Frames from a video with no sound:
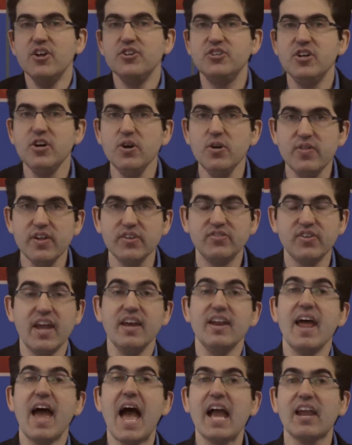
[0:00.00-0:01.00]
to this
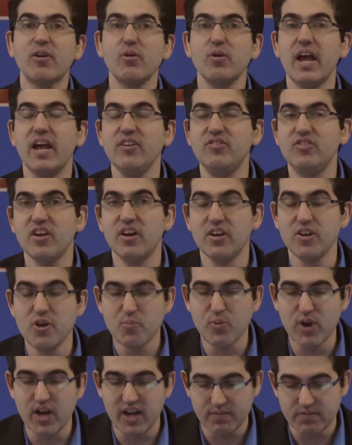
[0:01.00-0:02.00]
inaccurate ACLU
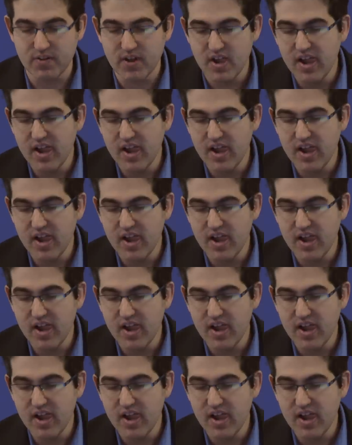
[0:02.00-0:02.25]
brief.